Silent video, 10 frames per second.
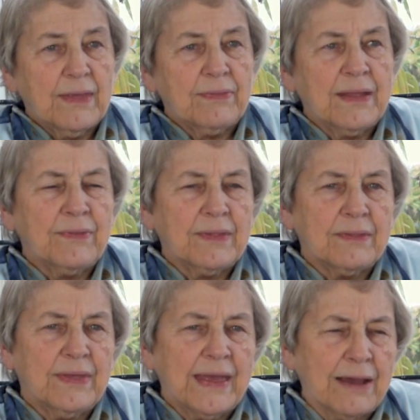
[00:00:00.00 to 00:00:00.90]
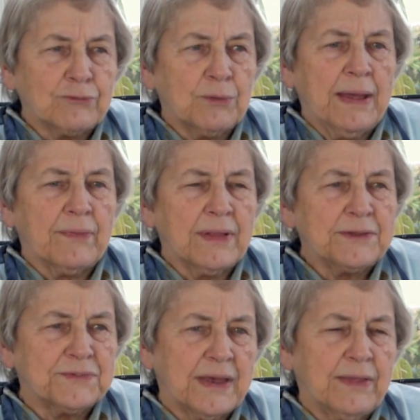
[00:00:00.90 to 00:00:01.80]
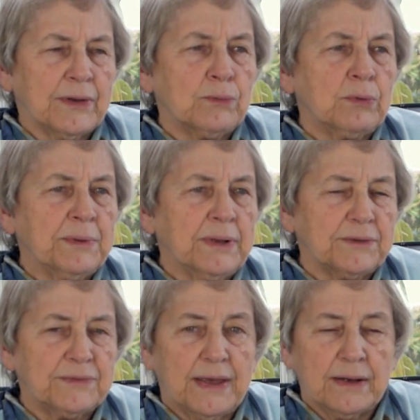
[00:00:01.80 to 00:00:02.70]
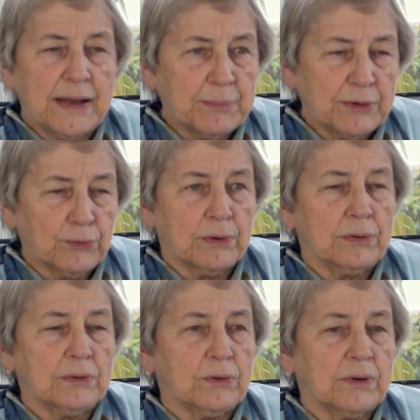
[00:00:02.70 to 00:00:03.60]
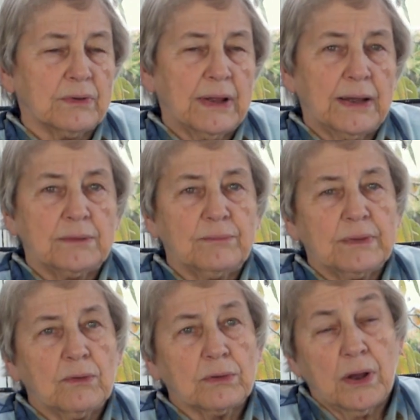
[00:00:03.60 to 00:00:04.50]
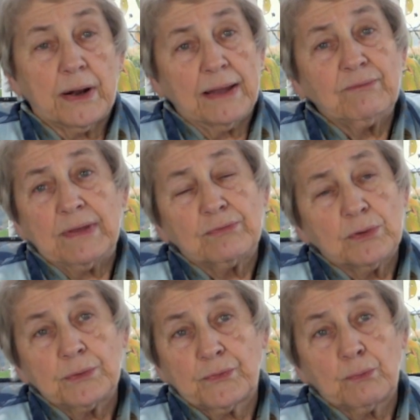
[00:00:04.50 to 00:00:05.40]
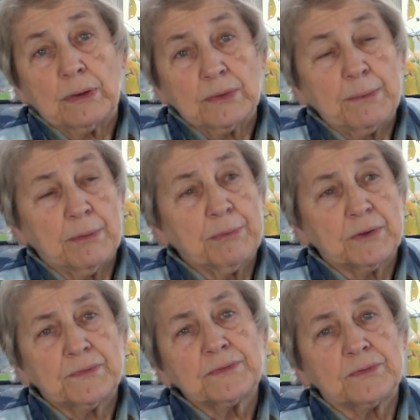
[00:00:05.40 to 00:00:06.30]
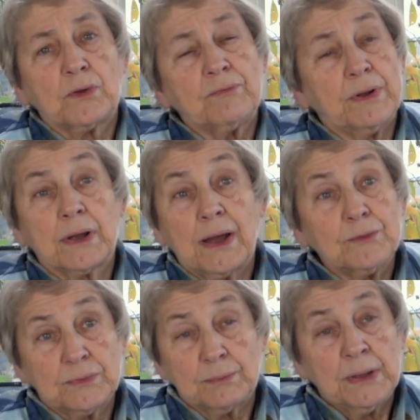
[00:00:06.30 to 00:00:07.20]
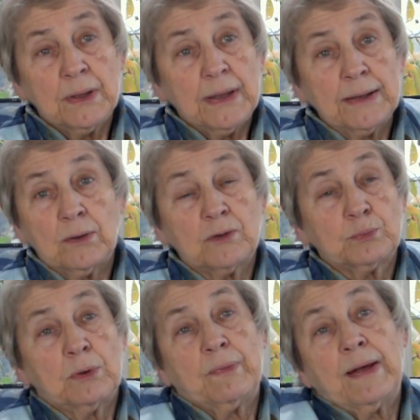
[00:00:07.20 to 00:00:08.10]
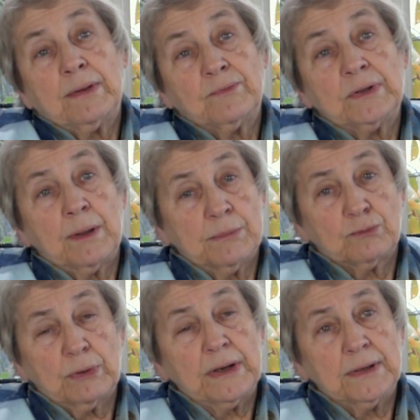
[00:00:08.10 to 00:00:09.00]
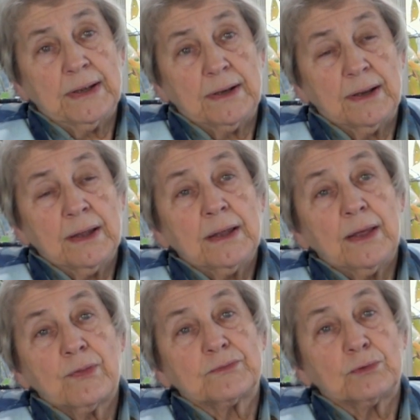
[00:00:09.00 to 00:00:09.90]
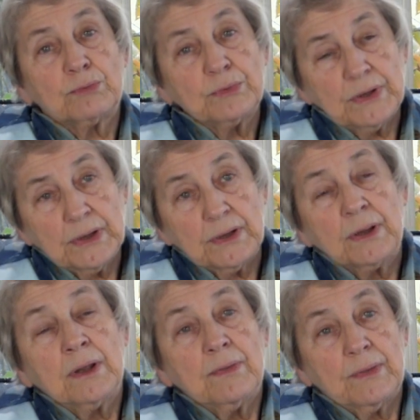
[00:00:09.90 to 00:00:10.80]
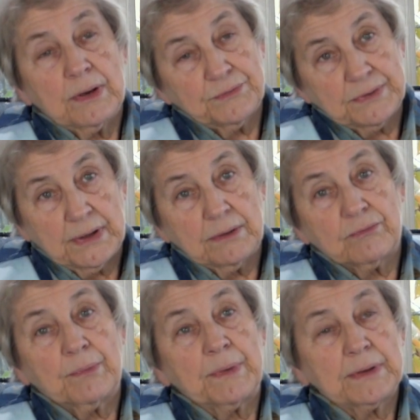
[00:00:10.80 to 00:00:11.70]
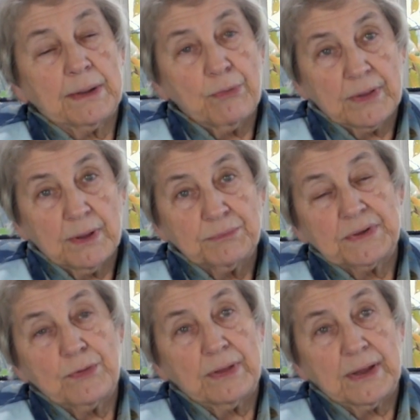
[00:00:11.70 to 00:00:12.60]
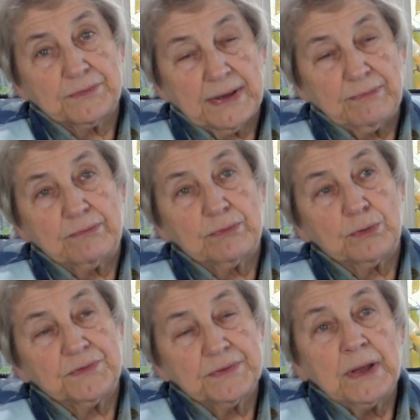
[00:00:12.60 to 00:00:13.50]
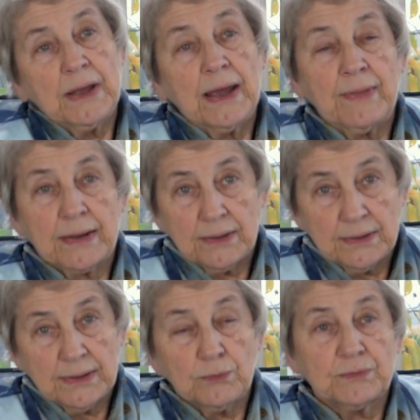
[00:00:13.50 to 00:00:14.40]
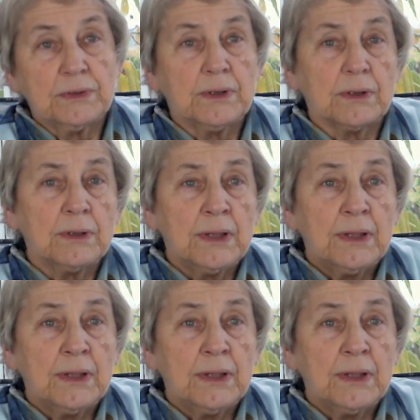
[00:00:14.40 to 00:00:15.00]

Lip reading: then the aftermath, let's say that a woman has had an epidural or got IV fluids throughout labor, because this is often a custom in a hospital without even demonstrated need. It's just a routine that is done from the time she comes in, she gets IV fluids, and that continues until